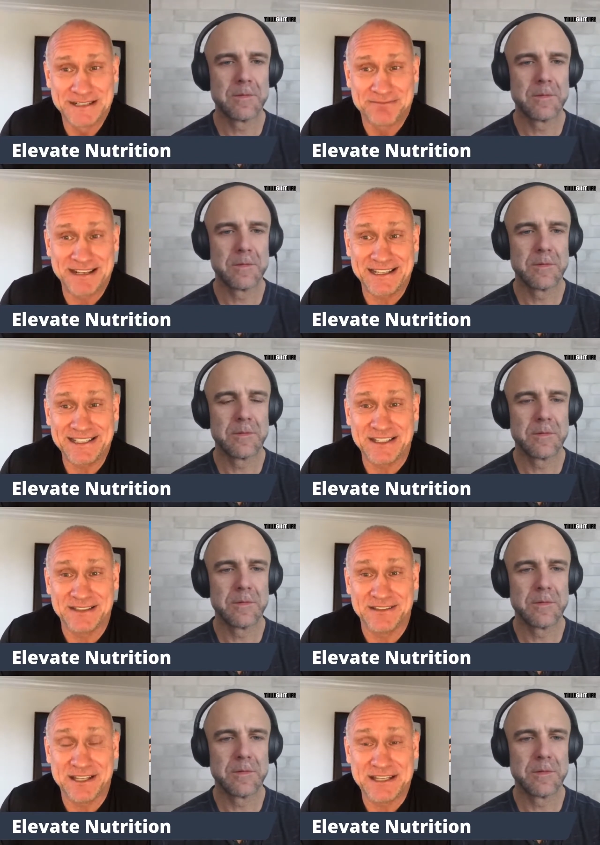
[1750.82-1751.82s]
Speaker 1: man, I think
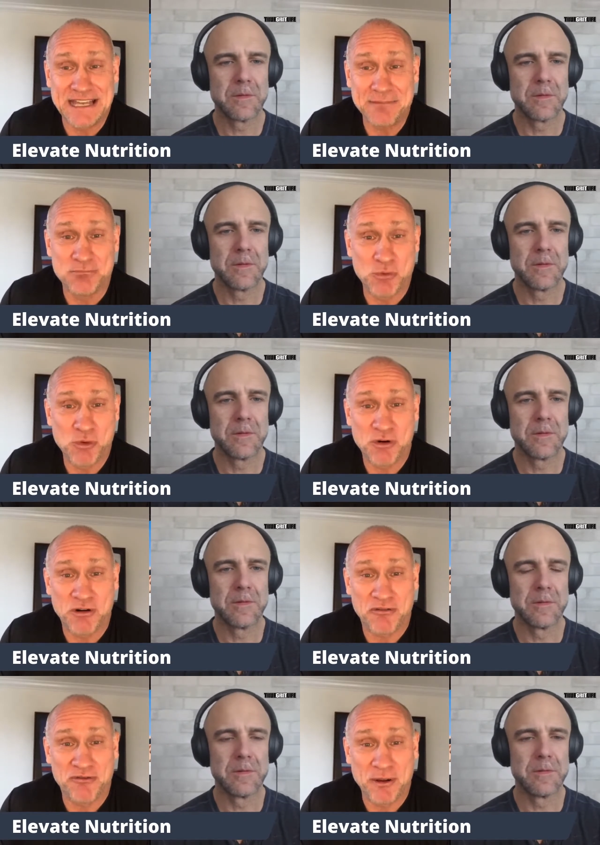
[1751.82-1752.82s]
you get
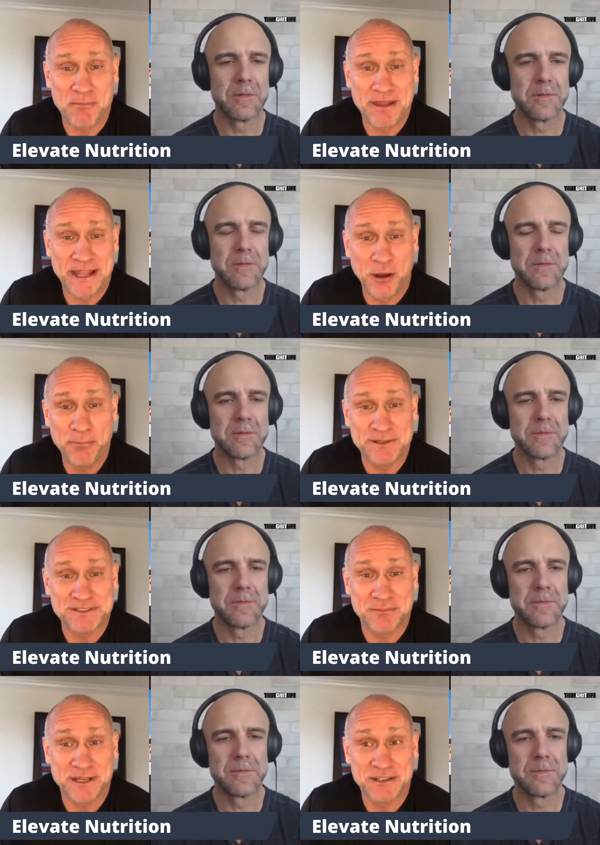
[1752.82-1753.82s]
more from helping
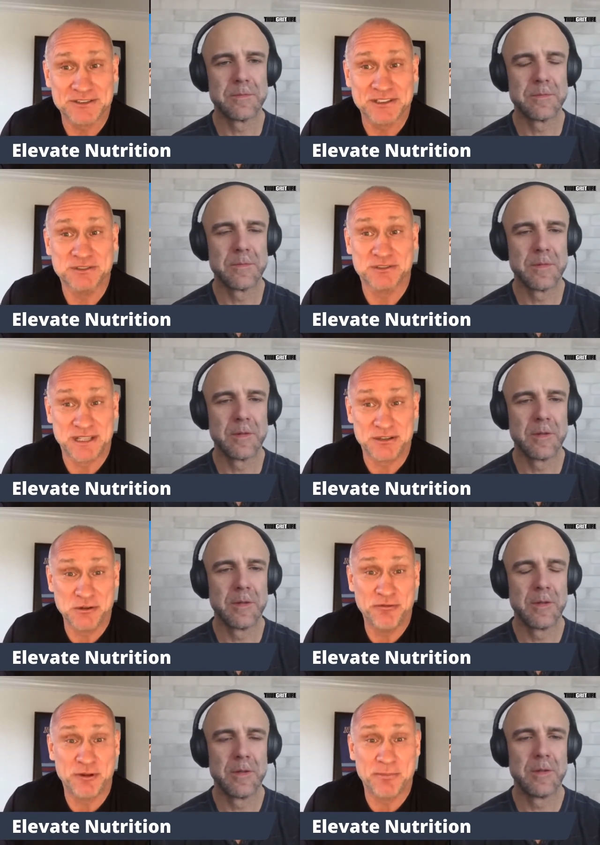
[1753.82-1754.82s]
somebody else than you that
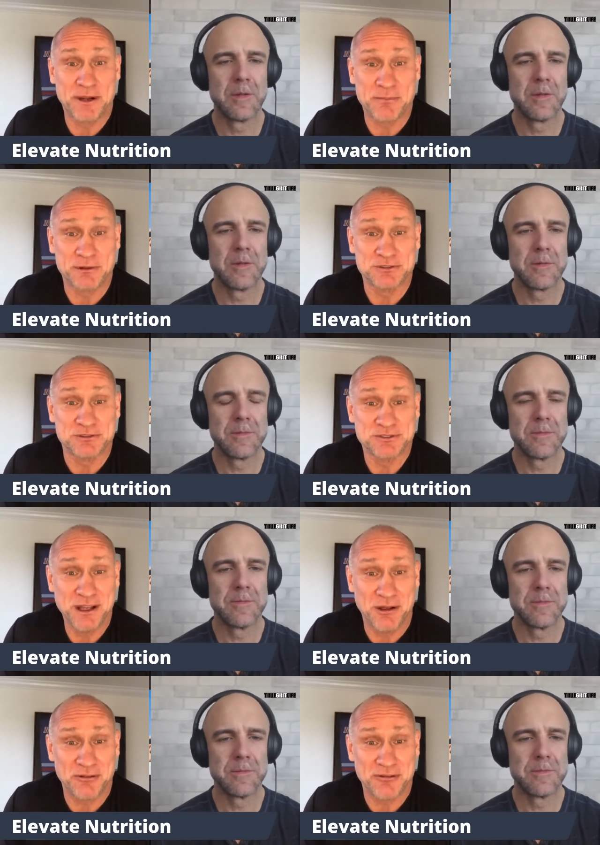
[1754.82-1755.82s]
you feel better about
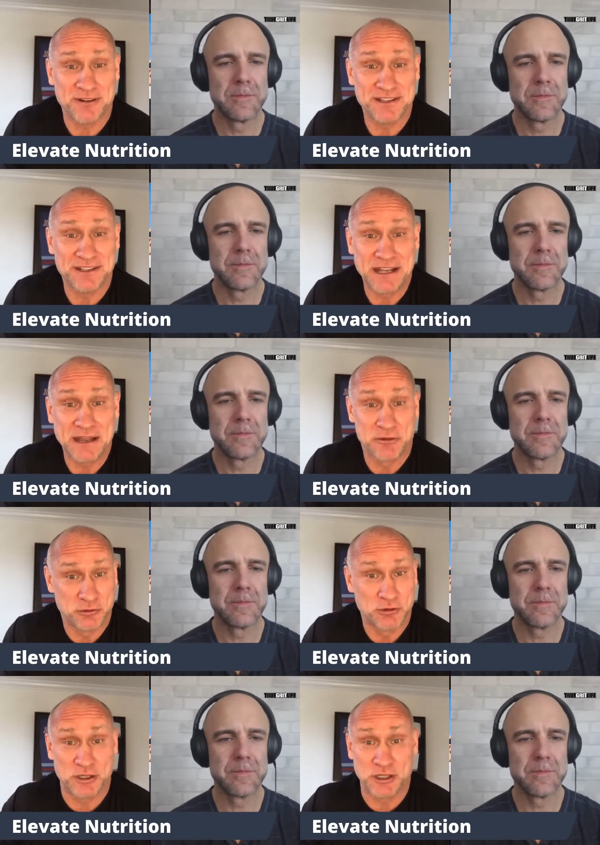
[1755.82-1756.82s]
yourself, right? And now
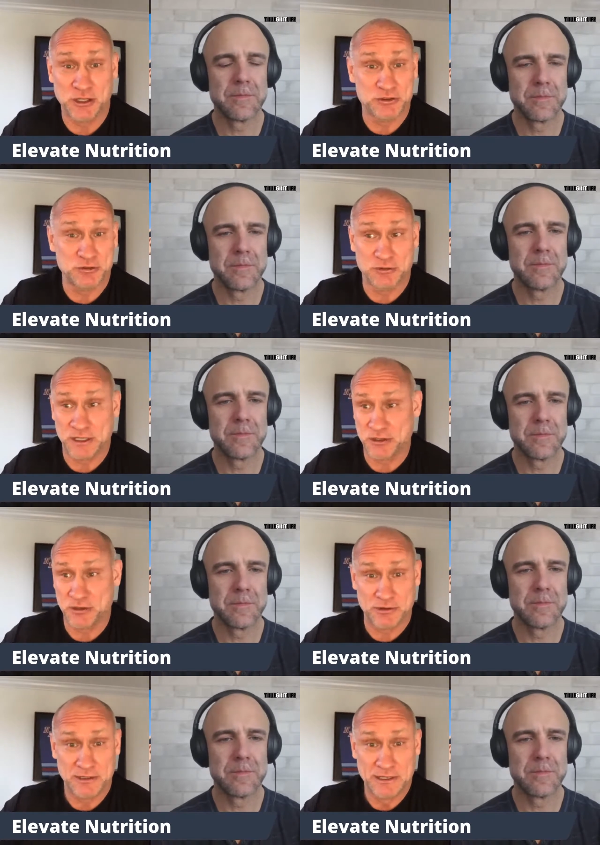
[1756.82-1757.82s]
they're looking at you
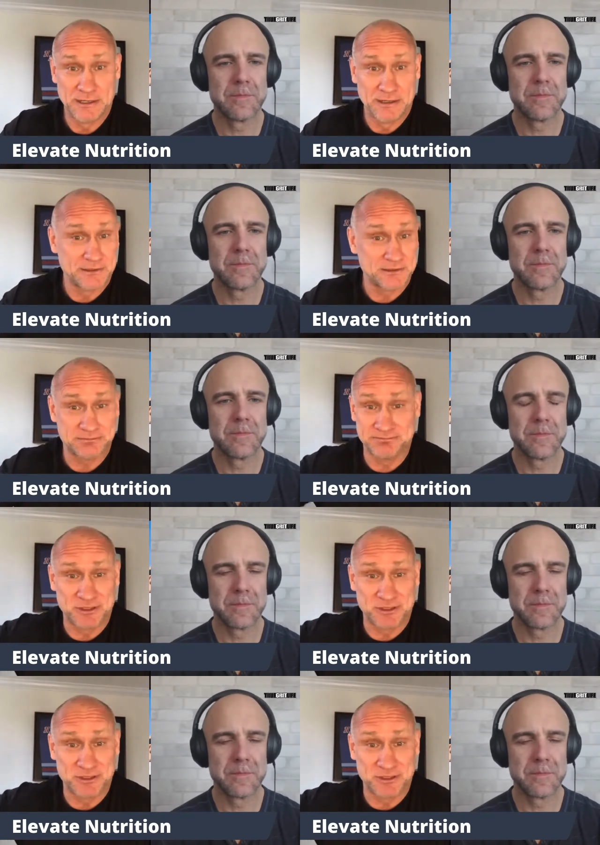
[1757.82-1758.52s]
like you're this,